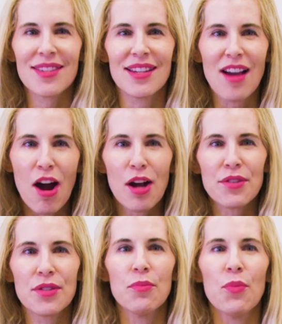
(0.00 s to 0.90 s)
is an
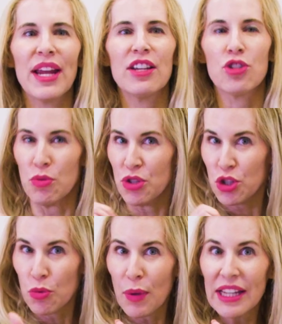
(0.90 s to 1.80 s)
awesome way to
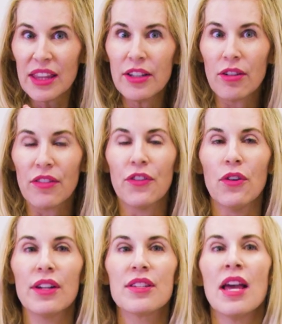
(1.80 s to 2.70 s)
strengthen your
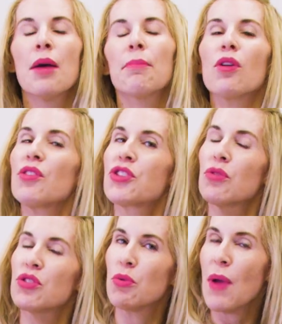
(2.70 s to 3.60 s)
foot, but
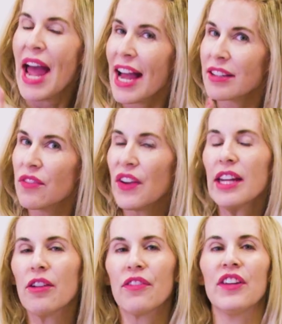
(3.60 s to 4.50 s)
also to
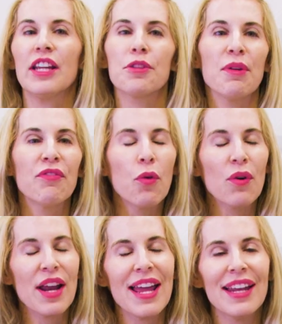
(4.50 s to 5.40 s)
activate your feet
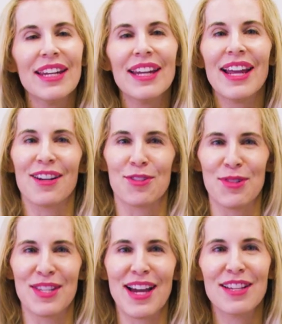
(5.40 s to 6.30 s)
before any
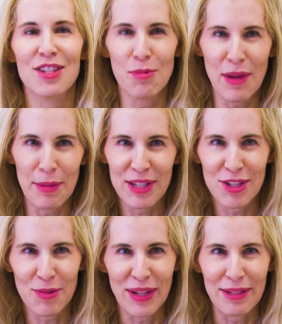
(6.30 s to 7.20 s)
exercise you may be
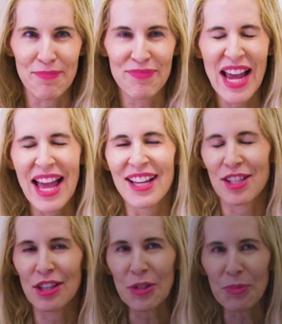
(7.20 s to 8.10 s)
doing.
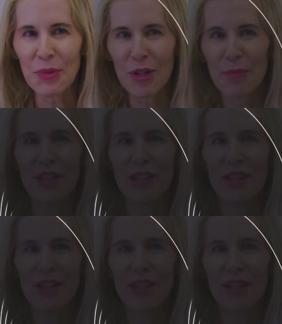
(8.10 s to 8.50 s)
To learn more